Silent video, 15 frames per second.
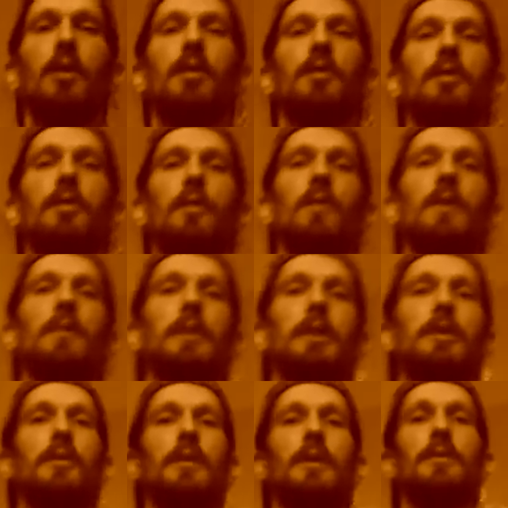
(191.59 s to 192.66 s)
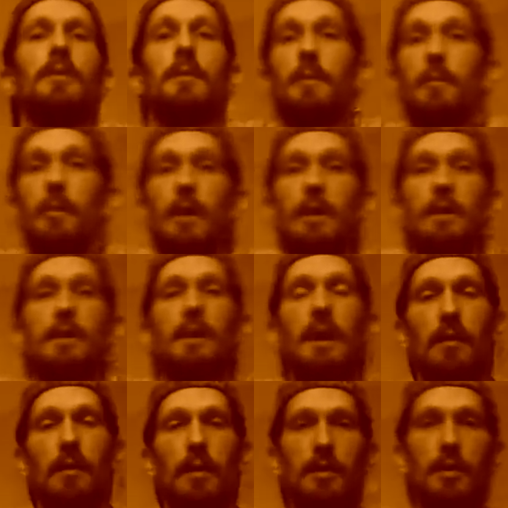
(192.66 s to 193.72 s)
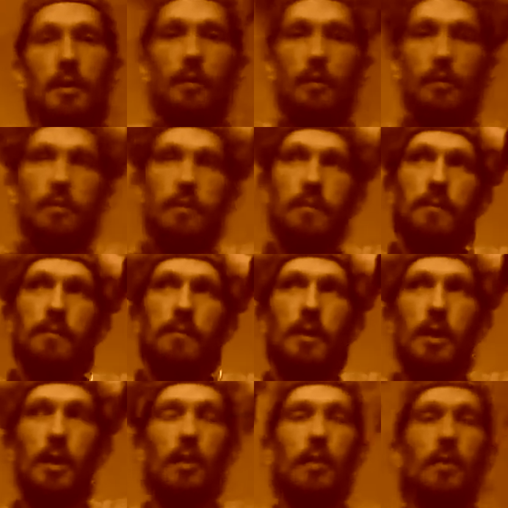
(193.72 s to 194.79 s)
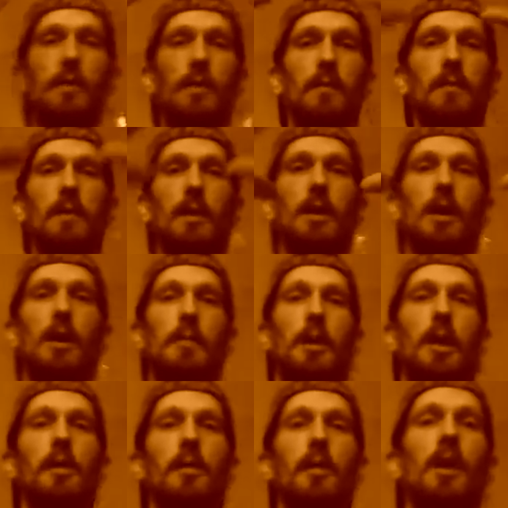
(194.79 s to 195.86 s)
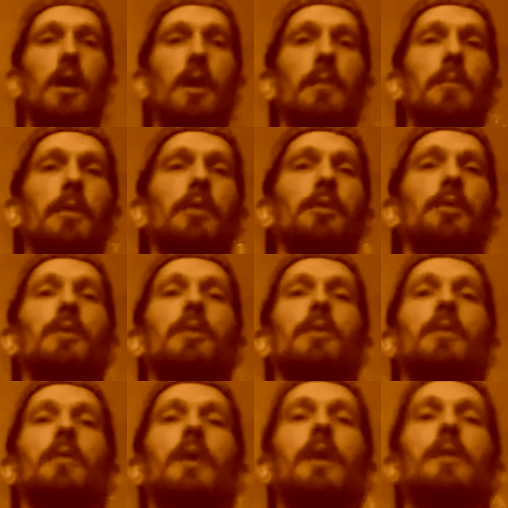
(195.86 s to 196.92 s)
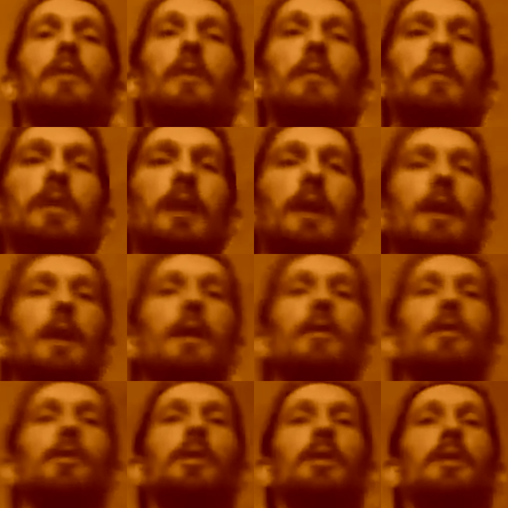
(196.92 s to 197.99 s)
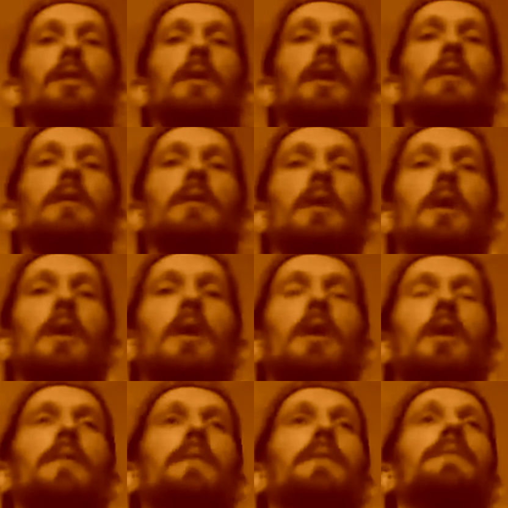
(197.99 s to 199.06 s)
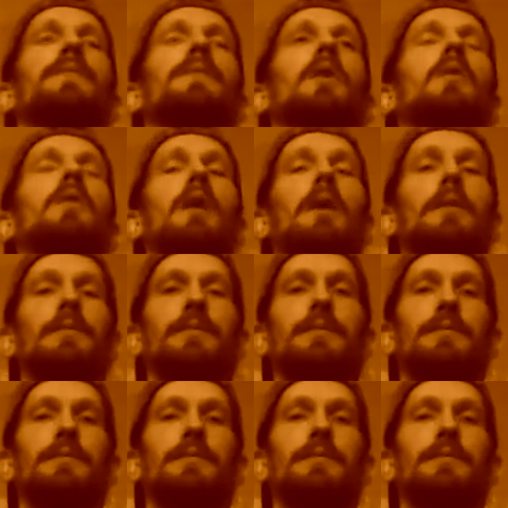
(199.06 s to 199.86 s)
So what I'm going to do here is I'm going to break this down into, the Kamai no Kata motions, okay? So I'm standing here in shizen, okay?